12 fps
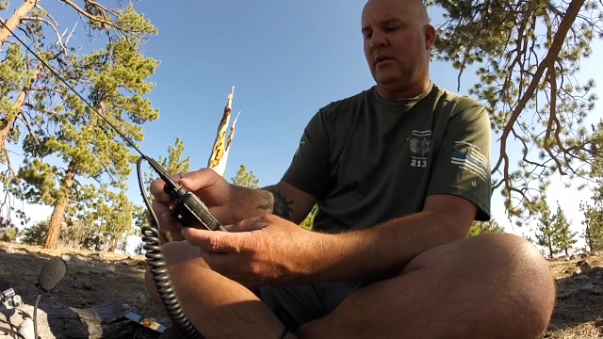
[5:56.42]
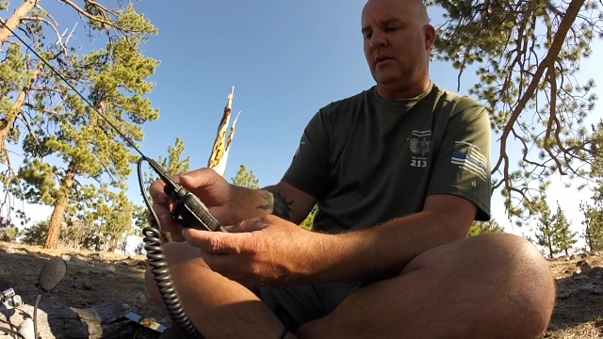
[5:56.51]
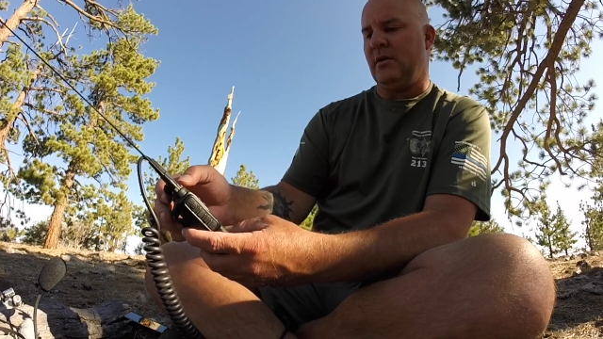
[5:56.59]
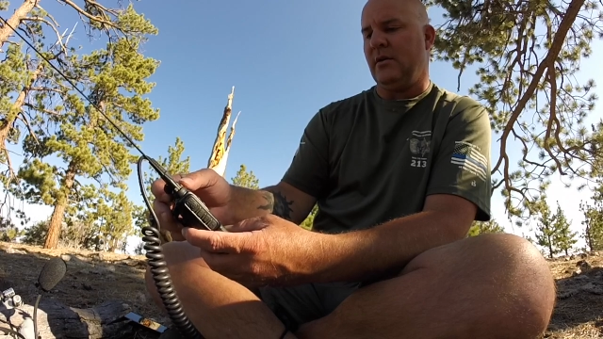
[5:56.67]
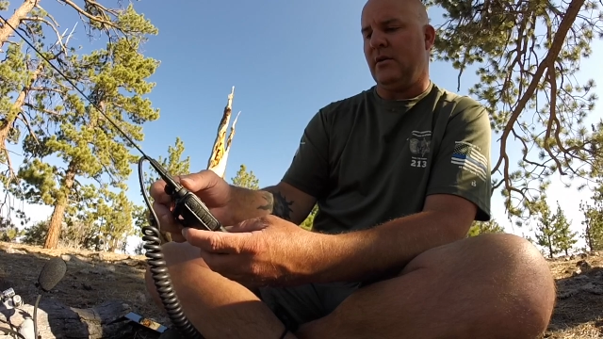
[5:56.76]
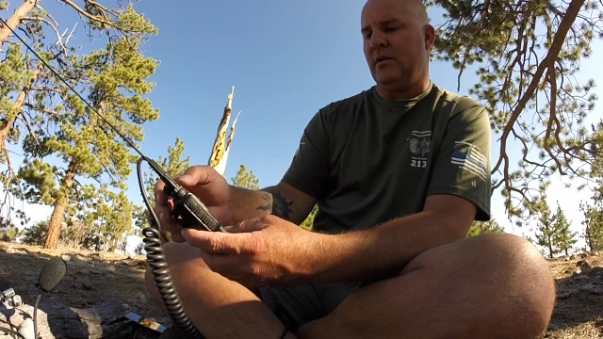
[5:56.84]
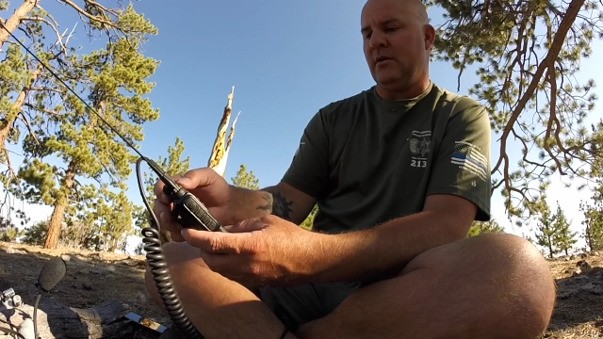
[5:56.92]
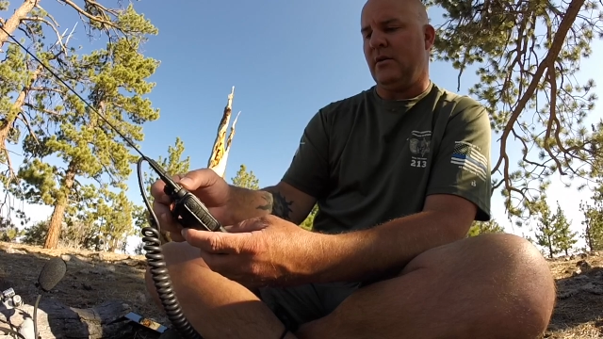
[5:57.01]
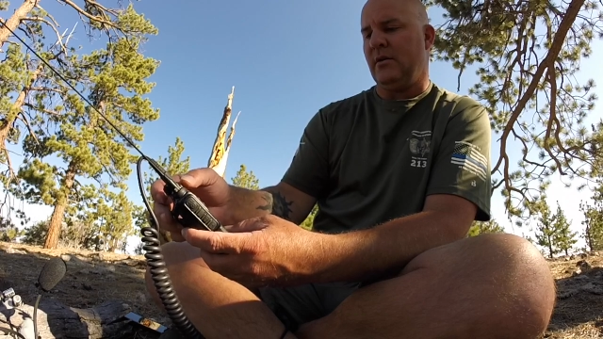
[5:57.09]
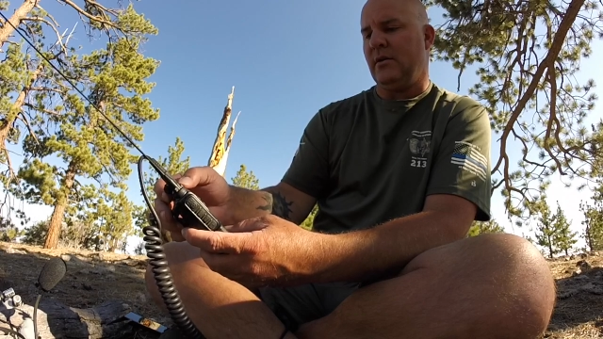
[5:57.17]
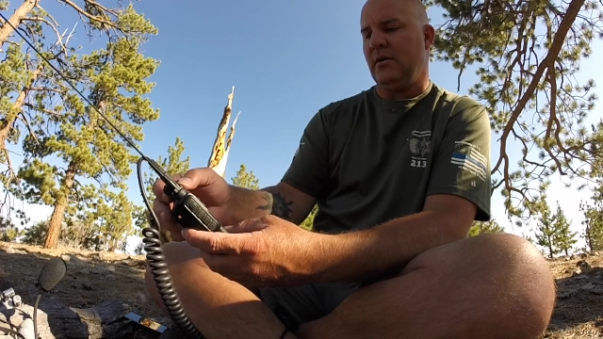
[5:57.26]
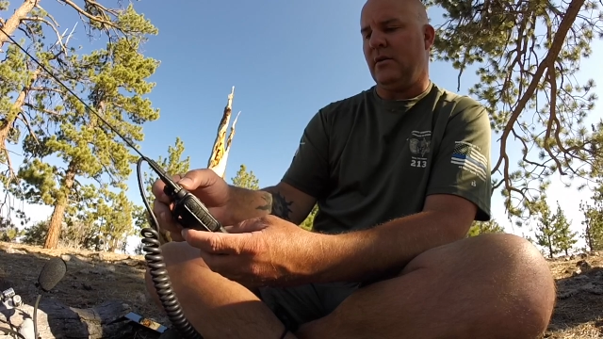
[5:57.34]

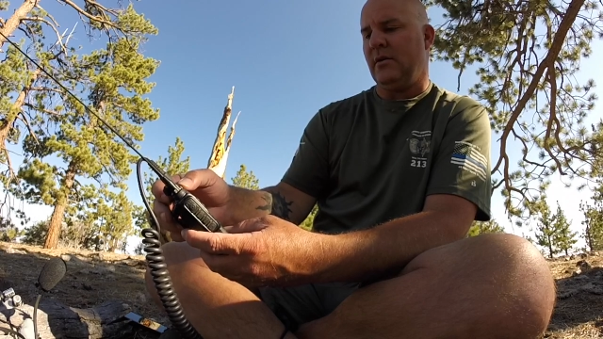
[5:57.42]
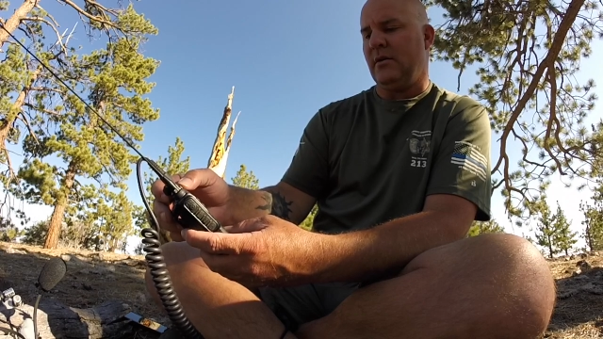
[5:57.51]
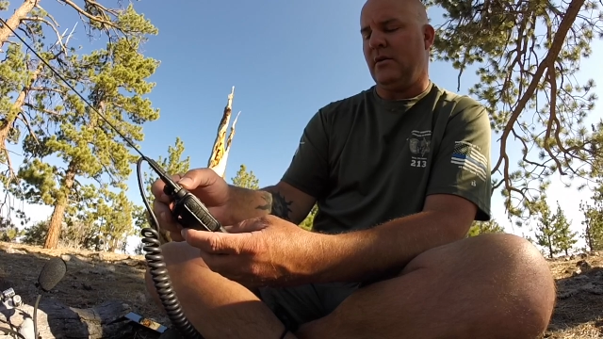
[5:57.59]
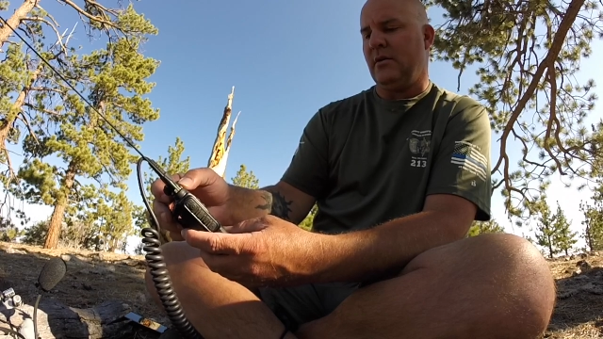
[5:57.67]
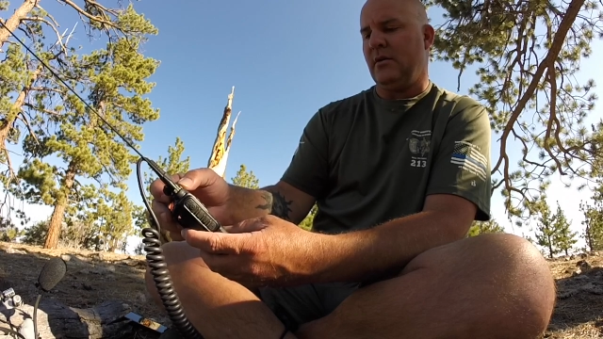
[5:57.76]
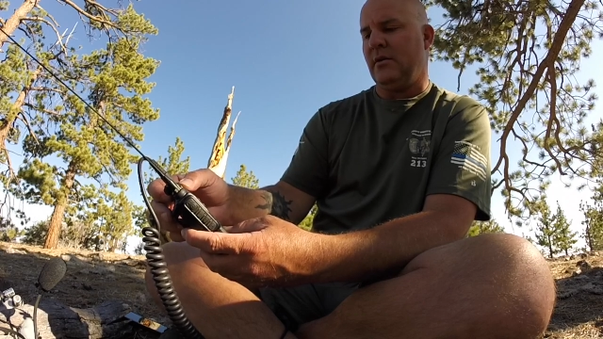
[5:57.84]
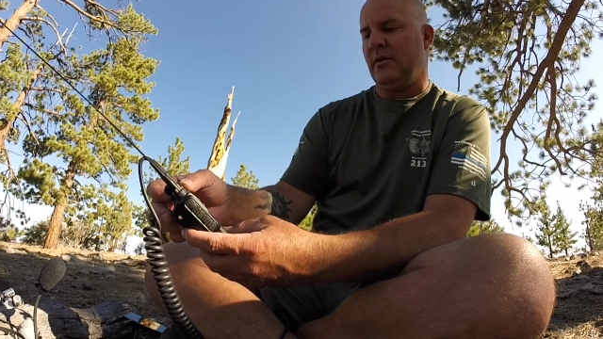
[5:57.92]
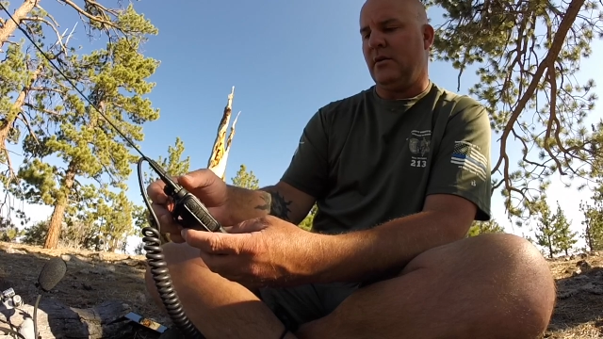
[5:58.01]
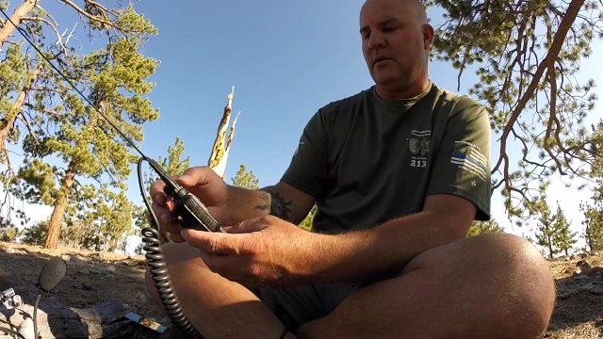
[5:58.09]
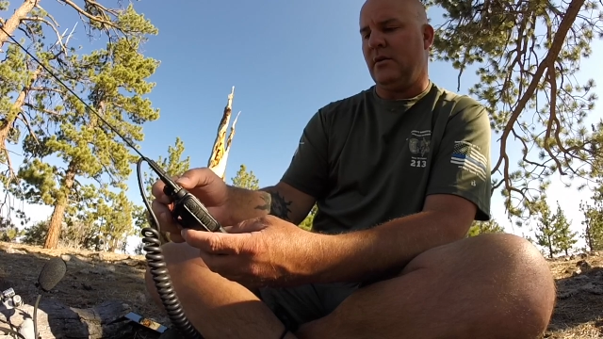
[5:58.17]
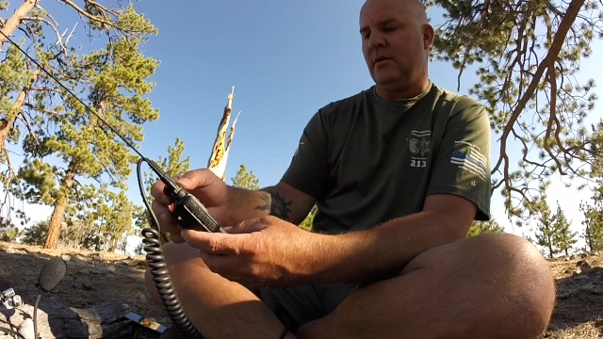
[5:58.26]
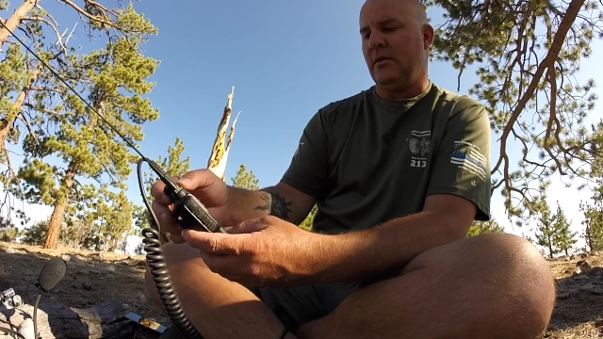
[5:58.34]

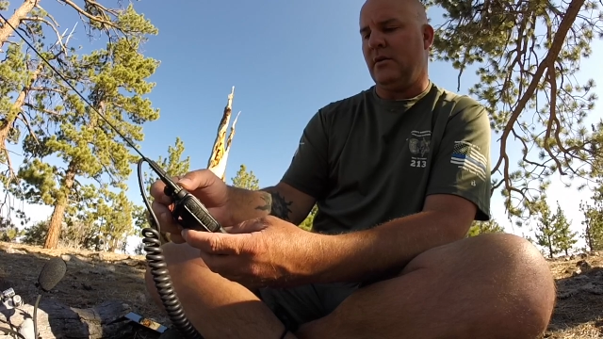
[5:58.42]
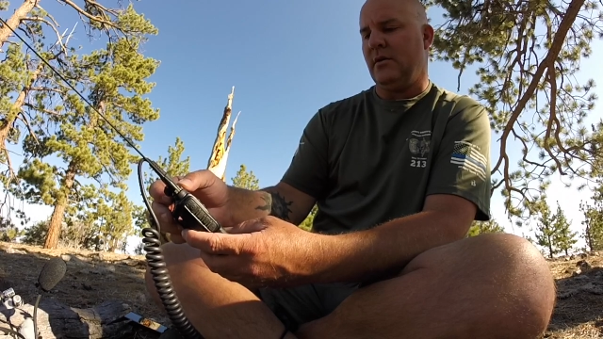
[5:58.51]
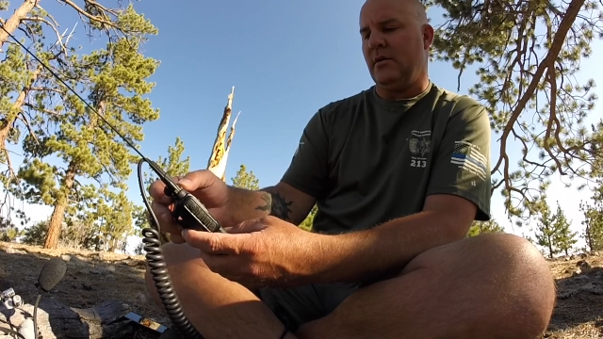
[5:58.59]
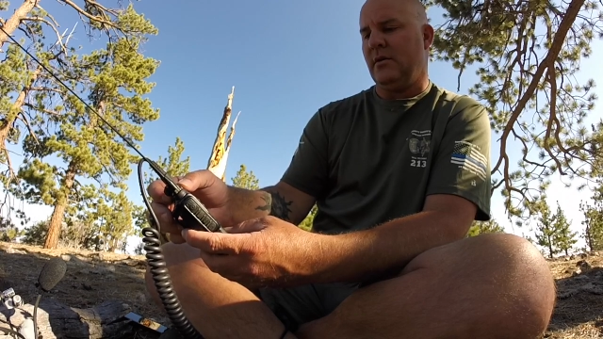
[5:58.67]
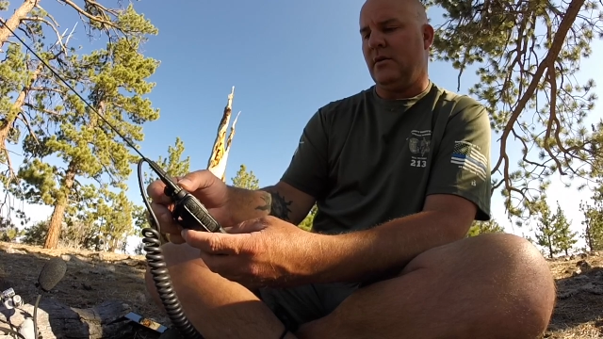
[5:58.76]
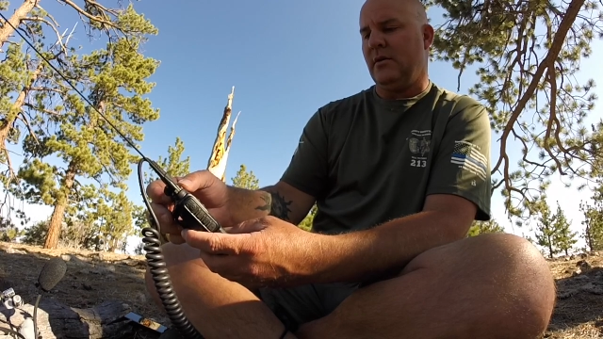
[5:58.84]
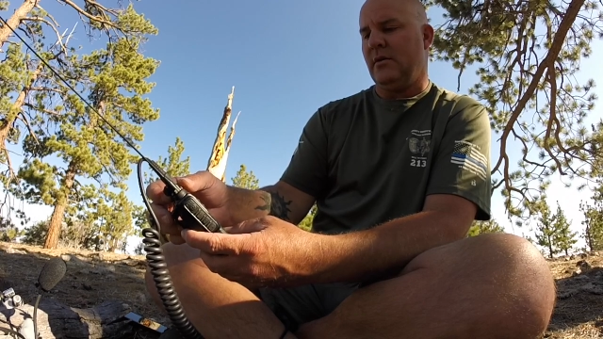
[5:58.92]
[no speech]